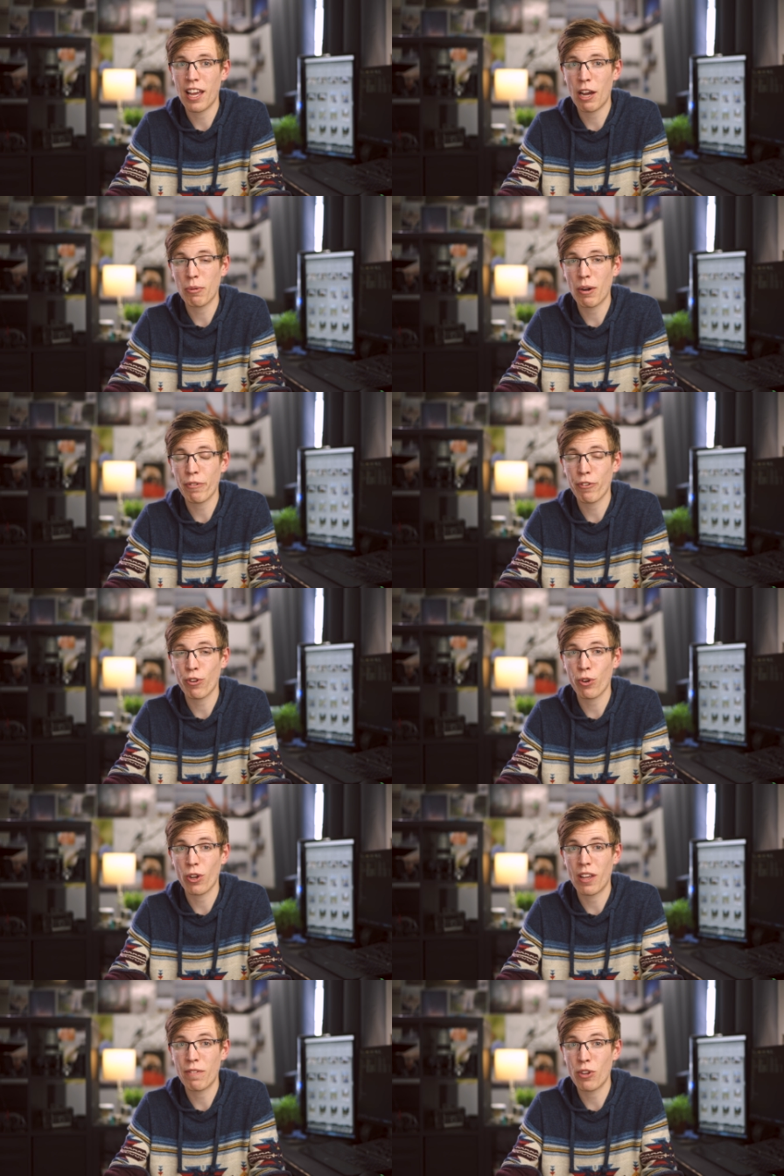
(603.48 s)

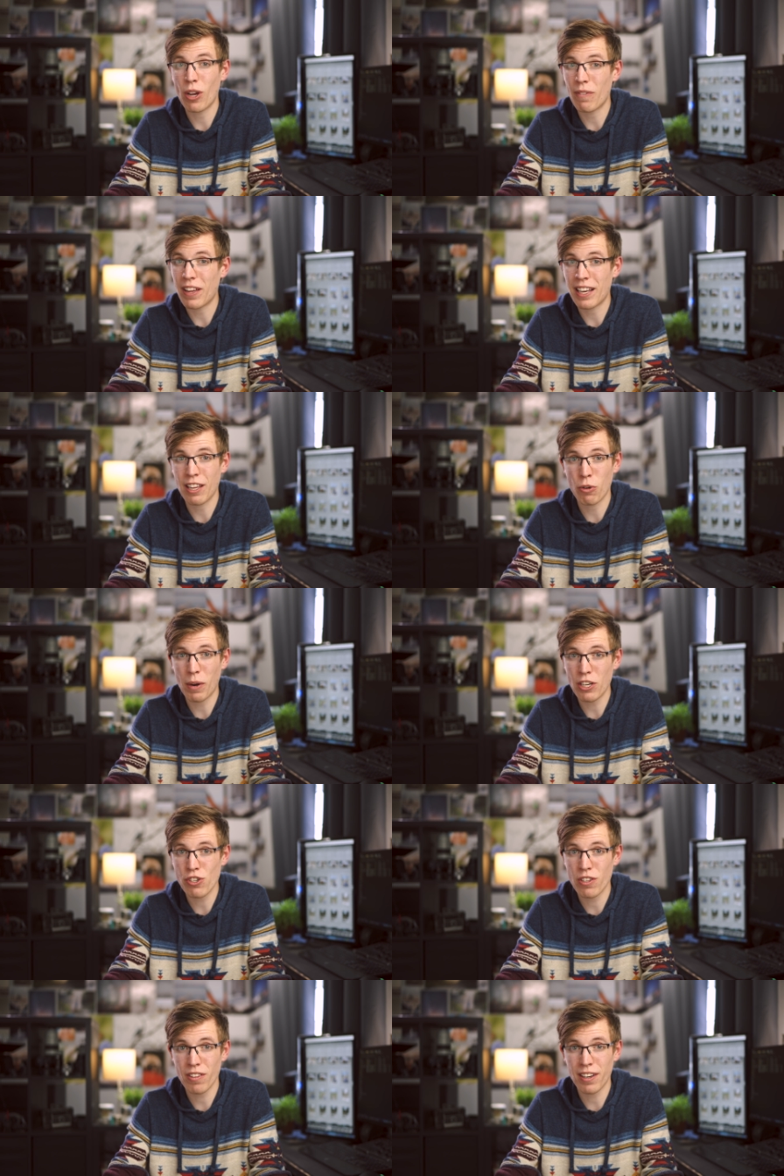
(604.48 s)
However, if you have any
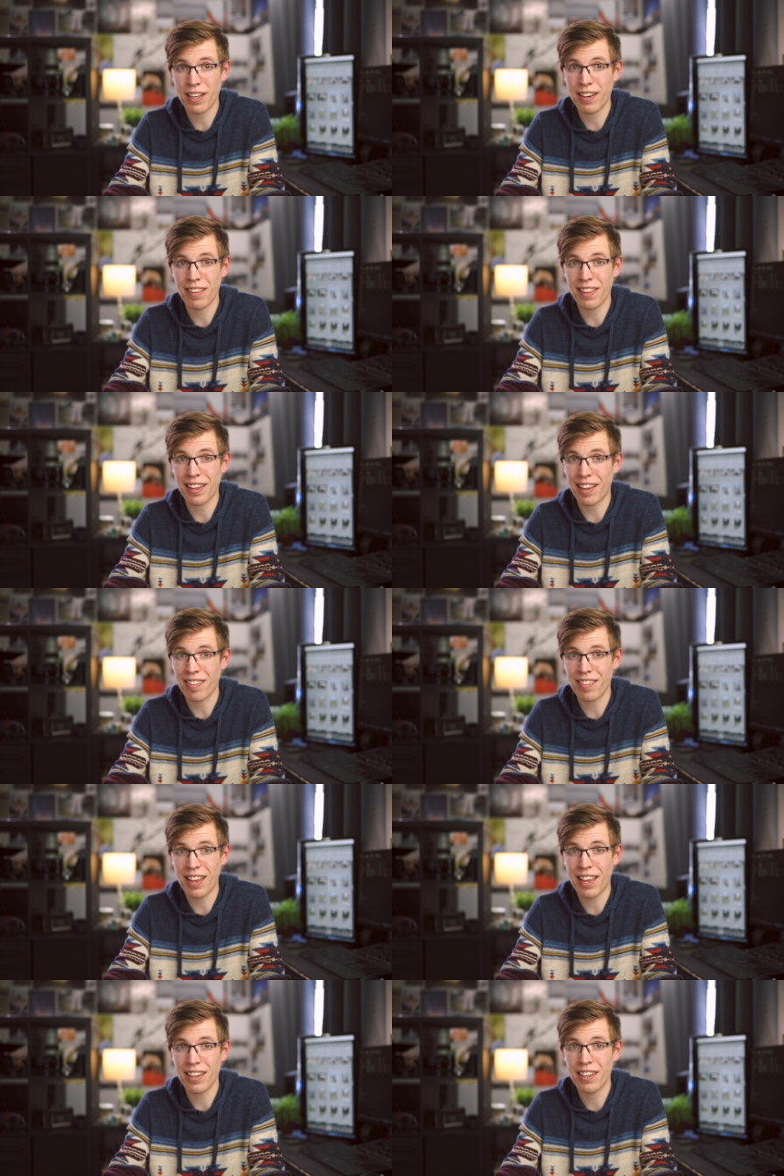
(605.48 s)
questions on anything I
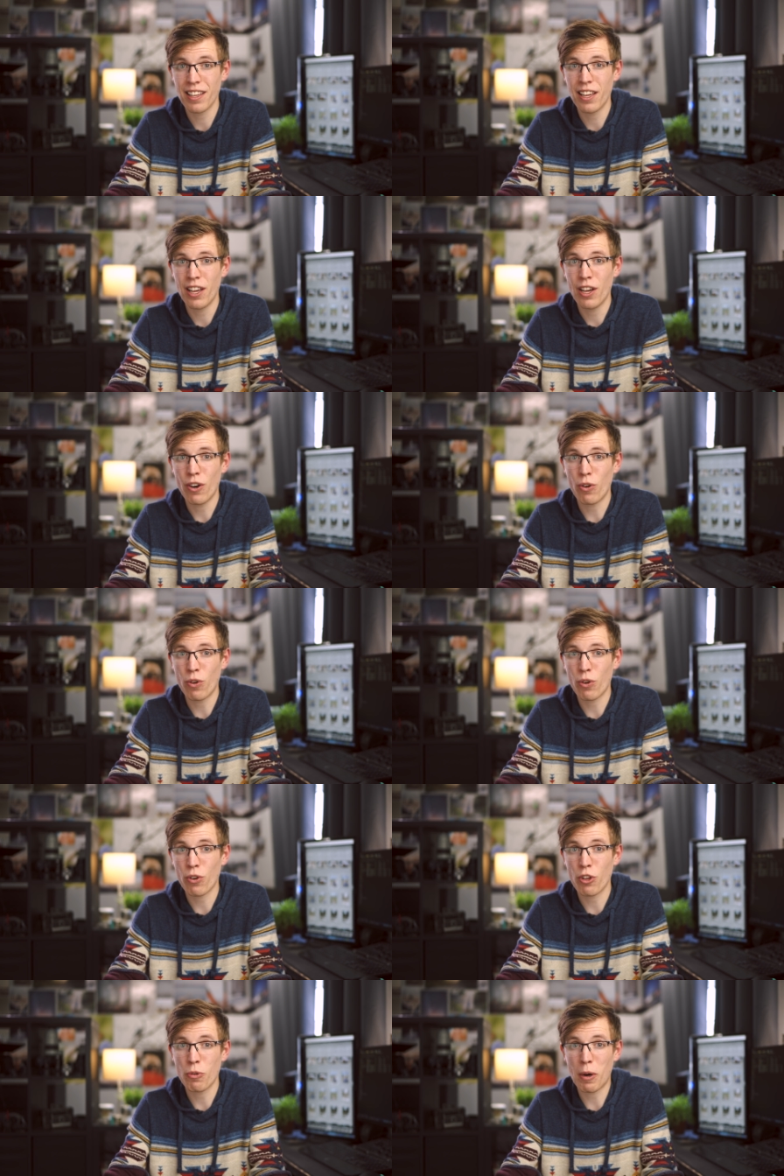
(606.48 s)
said,
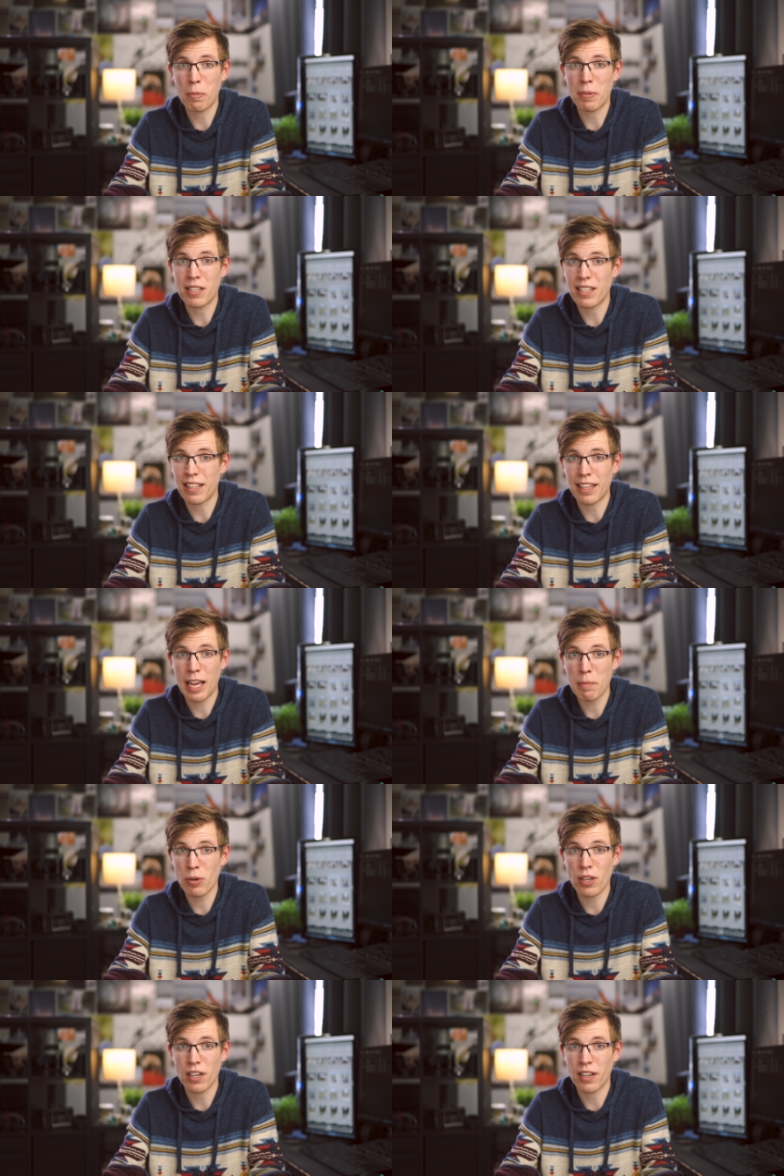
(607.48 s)
or you want me to
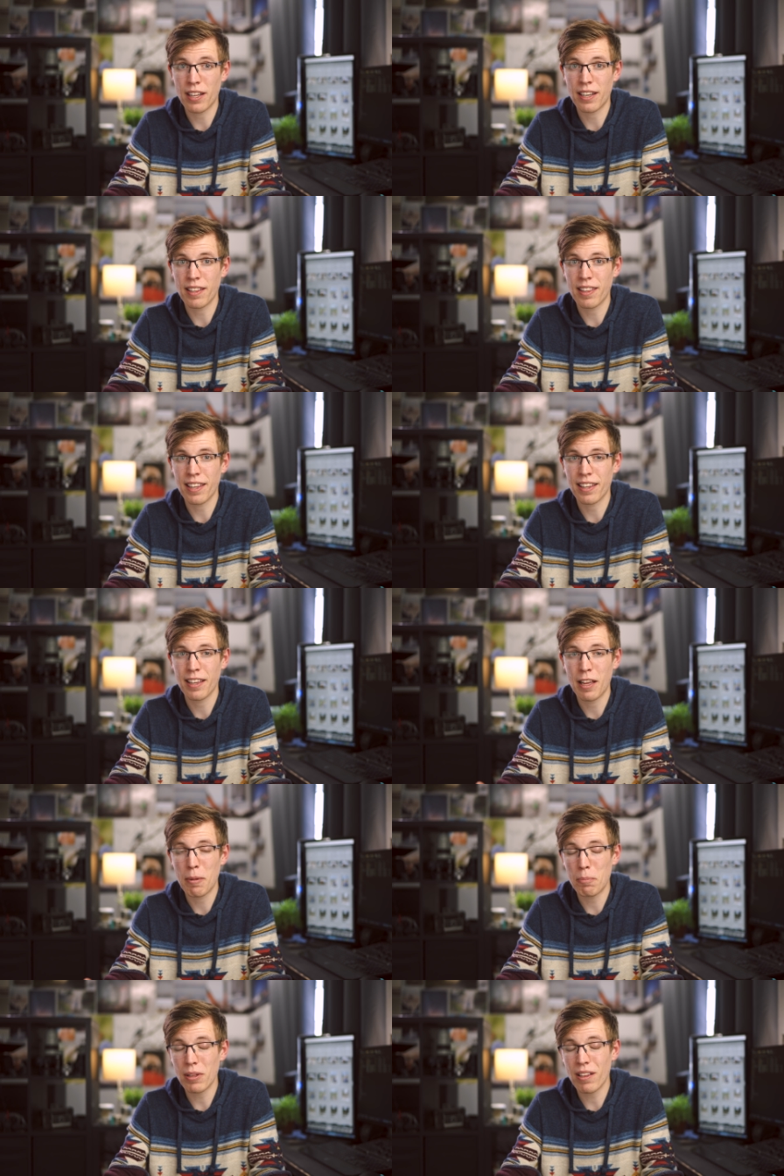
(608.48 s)
elaborate on anything,
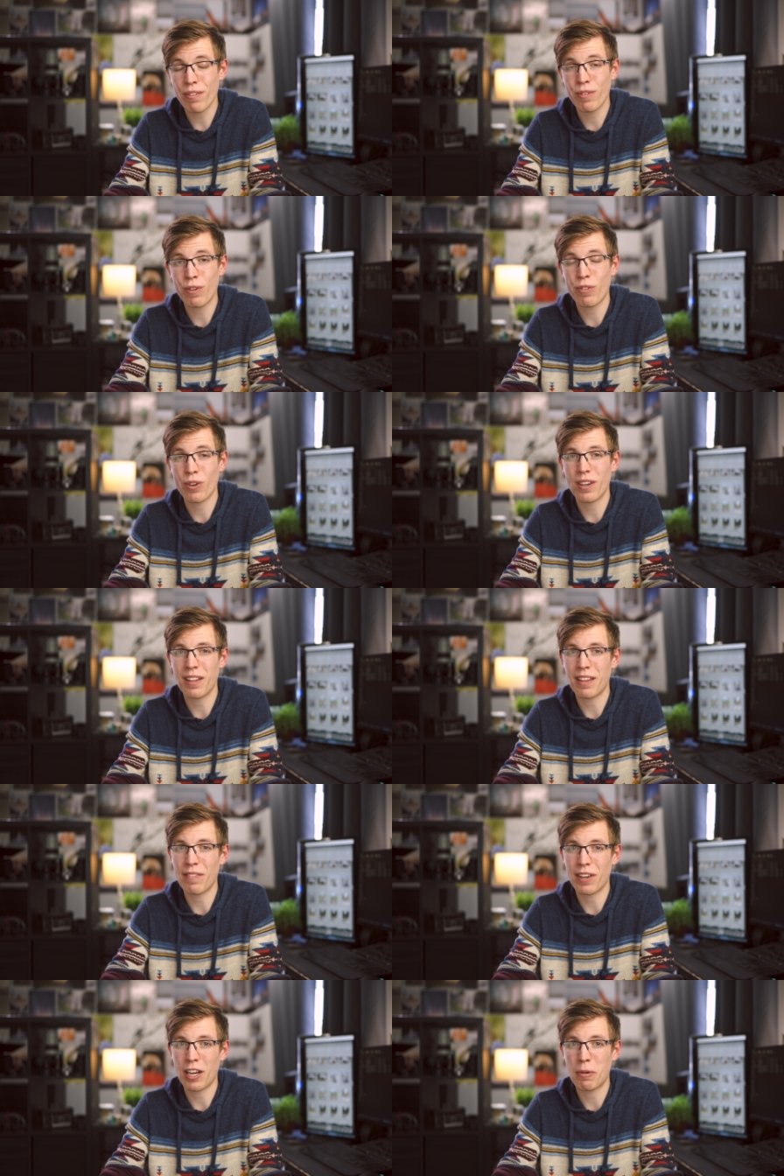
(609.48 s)
please feel free to
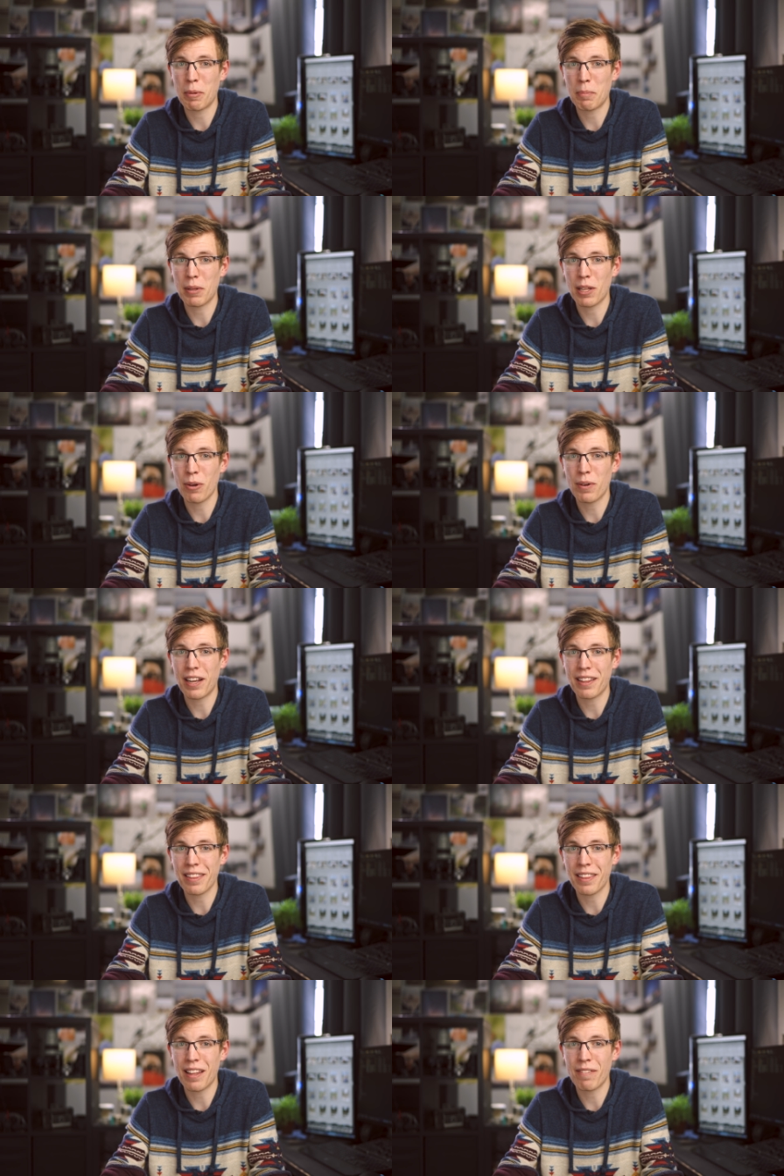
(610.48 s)
leave a comment below and
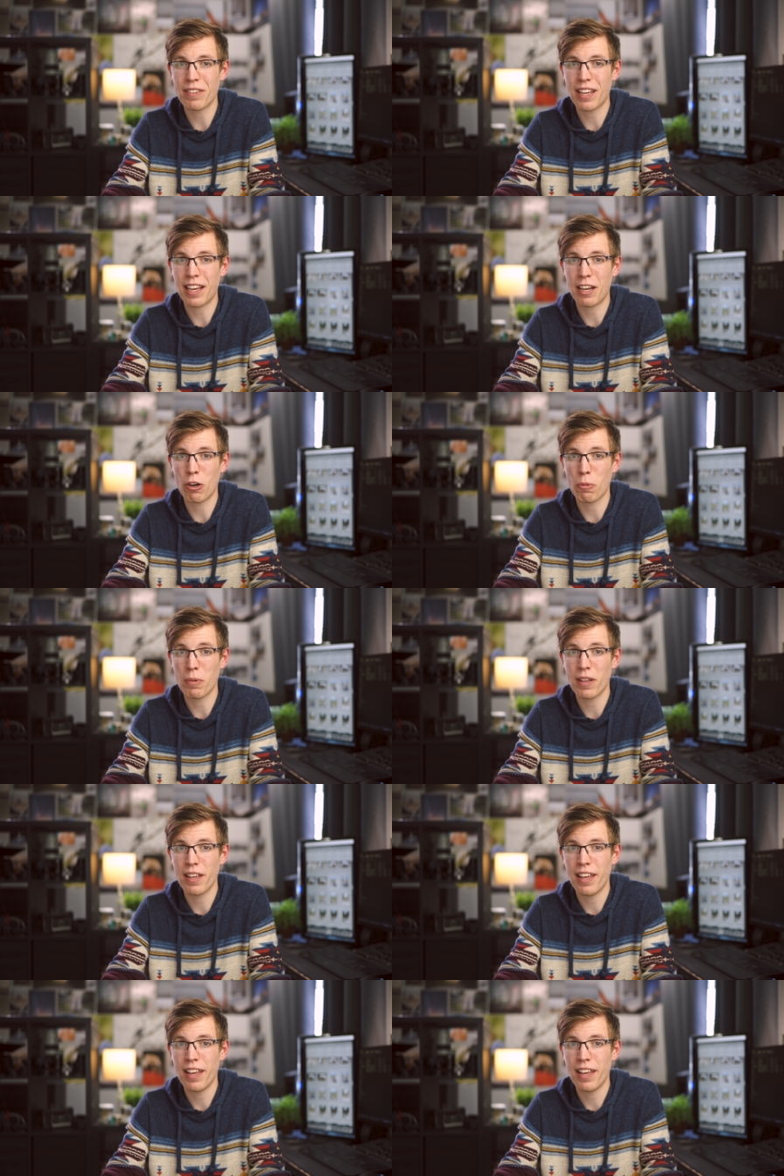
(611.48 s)
I'd love to help.